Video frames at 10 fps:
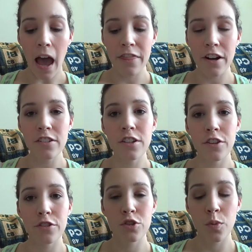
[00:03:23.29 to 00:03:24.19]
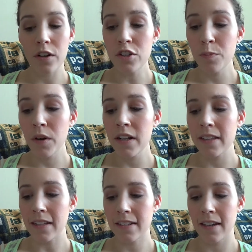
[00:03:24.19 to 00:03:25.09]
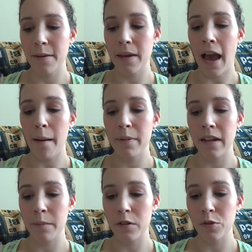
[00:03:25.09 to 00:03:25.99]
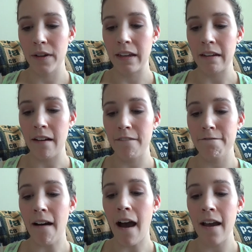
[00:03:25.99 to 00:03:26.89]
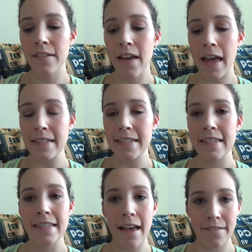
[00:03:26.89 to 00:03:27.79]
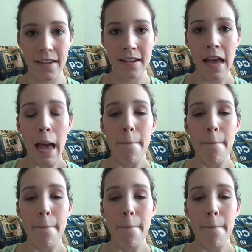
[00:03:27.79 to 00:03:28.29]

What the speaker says: There's a Twitter sprint that's gonna be happening between 5 and 7,